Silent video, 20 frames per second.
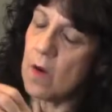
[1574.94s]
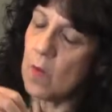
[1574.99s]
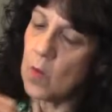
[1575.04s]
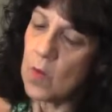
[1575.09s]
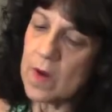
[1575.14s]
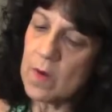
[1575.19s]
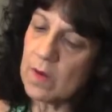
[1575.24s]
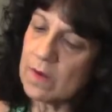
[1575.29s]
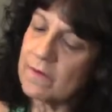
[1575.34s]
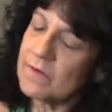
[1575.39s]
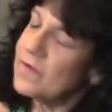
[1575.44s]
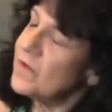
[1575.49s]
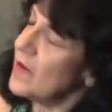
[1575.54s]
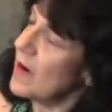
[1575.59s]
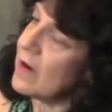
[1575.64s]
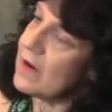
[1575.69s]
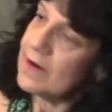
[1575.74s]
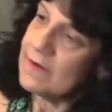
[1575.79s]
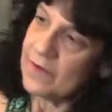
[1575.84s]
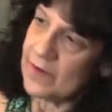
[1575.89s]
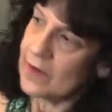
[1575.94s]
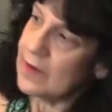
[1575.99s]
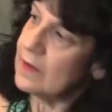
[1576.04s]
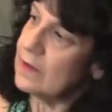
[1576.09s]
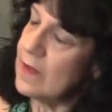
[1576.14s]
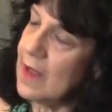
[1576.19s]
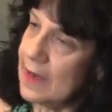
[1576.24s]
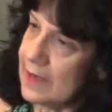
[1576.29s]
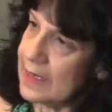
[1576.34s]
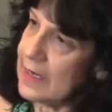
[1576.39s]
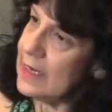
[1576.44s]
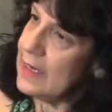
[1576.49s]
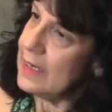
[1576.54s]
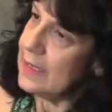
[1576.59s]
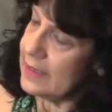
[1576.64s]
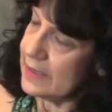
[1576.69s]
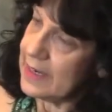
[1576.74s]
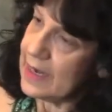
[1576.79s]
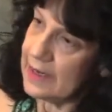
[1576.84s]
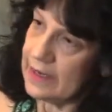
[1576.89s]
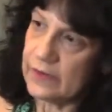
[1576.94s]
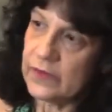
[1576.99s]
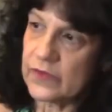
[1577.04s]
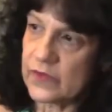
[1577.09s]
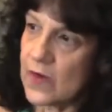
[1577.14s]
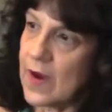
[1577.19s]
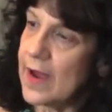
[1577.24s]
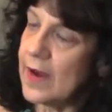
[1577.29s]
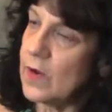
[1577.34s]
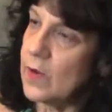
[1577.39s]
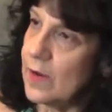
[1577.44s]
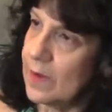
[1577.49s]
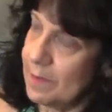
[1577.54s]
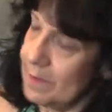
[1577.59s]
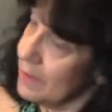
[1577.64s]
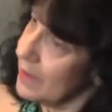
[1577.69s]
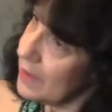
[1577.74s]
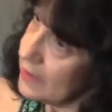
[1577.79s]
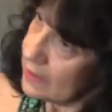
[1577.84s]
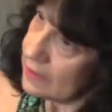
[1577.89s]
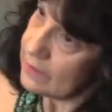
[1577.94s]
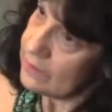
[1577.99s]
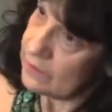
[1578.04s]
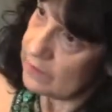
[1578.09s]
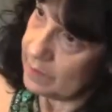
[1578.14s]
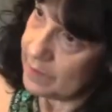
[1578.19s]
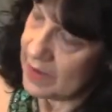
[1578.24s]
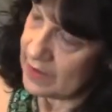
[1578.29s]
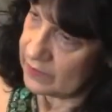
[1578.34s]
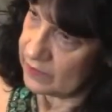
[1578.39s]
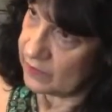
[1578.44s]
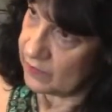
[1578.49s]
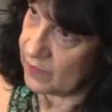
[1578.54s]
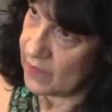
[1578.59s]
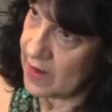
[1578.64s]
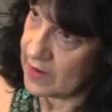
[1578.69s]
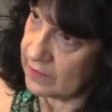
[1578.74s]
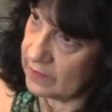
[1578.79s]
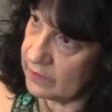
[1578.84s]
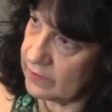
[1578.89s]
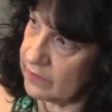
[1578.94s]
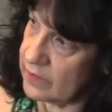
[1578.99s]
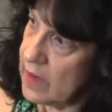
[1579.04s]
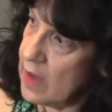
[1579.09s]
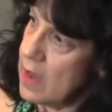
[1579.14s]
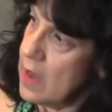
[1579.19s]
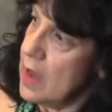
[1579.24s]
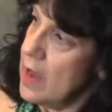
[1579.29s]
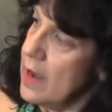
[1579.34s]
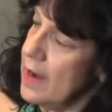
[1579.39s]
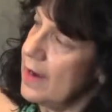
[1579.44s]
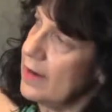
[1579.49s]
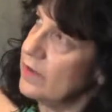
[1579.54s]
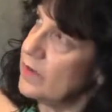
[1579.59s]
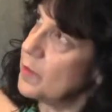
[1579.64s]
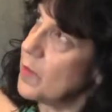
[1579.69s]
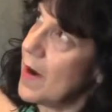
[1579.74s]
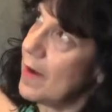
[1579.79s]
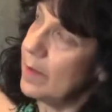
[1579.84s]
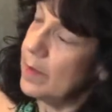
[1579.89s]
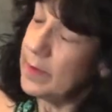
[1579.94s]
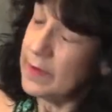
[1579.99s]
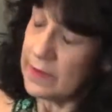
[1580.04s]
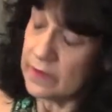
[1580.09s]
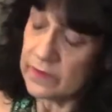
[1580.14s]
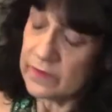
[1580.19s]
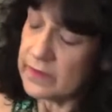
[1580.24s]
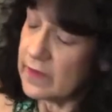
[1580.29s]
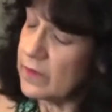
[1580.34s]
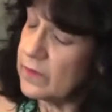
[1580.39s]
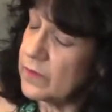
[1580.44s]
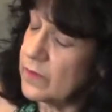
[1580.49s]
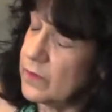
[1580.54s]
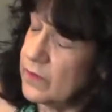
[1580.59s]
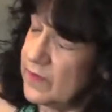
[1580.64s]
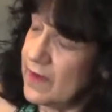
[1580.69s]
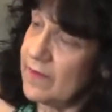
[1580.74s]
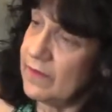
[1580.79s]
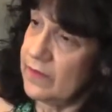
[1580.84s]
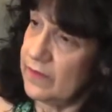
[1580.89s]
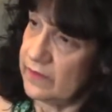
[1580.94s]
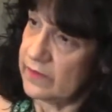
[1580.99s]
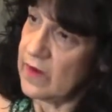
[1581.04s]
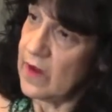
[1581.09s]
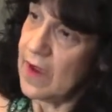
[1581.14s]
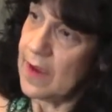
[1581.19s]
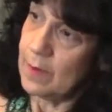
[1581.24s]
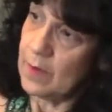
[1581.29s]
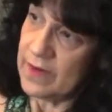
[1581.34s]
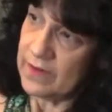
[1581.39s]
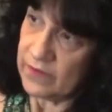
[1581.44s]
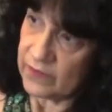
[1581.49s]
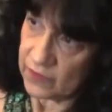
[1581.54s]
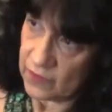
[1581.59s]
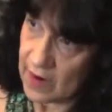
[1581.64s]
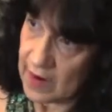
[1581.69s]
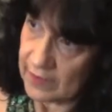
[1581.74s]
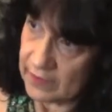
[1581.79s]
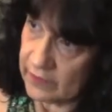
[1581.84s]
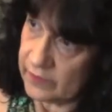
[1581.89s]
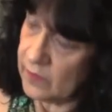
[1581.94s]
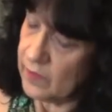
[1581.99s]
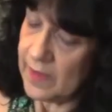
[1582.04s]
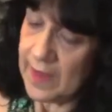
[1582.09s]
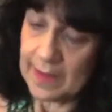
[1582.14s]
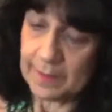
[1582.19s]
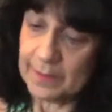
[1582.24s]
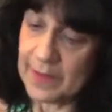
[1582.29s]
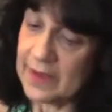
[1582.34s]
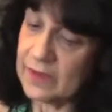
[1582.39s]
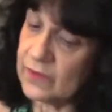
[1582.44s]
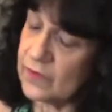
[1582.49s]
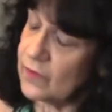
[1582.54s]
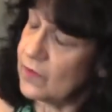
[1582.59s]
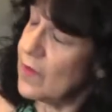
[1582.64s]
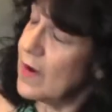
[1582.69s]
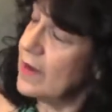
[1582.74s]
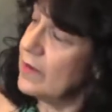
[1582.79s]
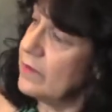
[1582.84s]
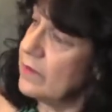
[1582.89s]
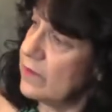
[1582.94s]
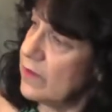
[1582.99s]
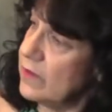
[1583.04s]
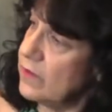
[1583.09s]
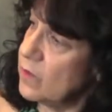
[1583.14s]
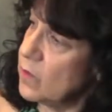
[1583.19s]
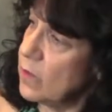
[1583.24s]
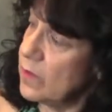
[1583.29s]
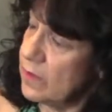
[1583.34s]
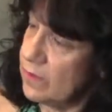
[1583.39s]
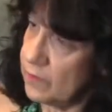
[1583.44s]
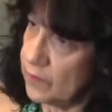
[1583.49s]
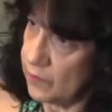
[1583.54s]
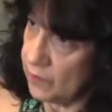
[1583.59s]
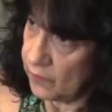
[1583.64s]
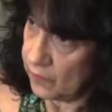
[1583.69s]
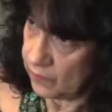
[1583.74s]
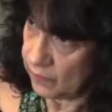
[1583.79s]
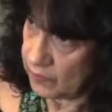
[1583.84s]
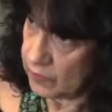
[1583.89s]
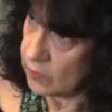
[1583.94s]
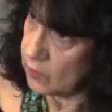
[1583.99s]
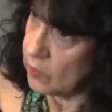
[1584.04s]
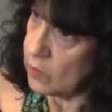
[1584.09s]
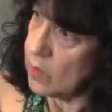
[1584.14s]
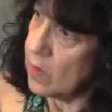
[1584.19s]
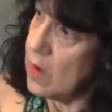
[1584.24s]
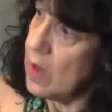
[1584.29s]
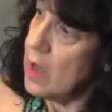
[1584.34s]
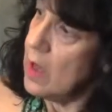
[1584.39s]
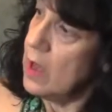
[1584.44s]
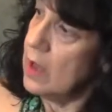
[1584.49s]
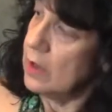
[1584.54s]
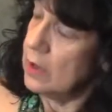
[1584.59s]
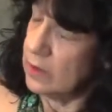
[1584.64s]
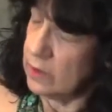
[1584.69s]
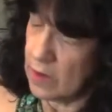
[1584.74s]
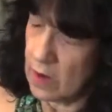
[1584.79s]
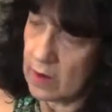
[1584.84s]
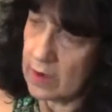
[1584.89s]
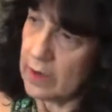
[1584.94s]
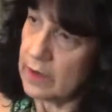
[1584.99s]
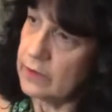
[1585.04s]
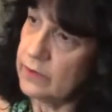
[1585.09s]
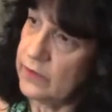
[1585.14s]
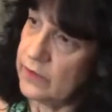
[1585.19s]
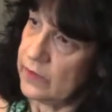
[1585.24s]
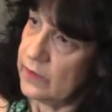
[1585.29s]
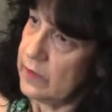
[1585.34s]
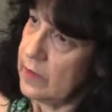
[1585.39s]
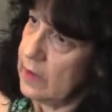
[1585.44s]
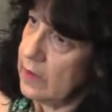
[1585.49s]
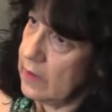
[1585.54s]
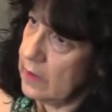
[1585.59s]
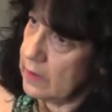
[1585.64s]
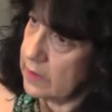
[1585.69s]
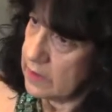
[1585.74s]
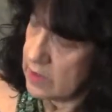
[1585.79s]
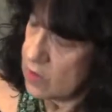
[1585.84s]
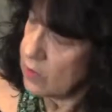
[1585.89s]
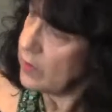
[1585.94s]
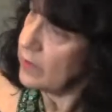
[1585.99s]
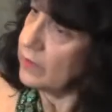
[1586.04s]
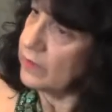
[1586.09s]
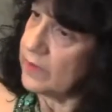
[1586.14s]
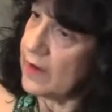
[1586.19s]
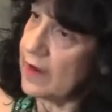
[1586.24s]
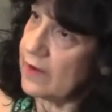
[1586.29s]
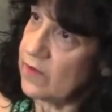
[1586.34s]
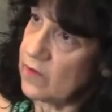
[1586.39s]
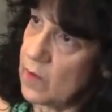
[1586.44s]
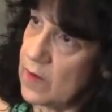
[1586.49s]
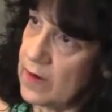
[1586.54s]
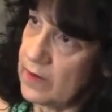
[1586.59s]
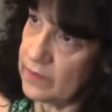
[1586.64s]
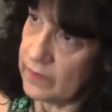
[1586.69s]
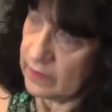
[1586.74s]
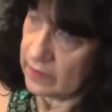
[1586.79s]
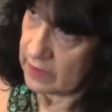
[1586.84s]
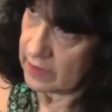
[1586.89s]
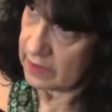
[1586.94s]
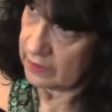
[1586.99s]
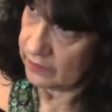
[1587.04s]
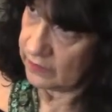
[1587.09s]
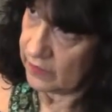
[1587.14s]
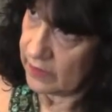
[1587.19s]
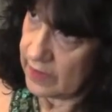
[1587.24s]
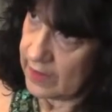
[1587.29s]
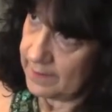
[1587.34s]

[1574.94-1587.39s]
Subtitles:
we were very, very lucky in getting Strider admitted to Best Friends. It's probably the 6th or 7th time we've tried to do that. Best Friends is one of the few large no-kill sanctuaries in the country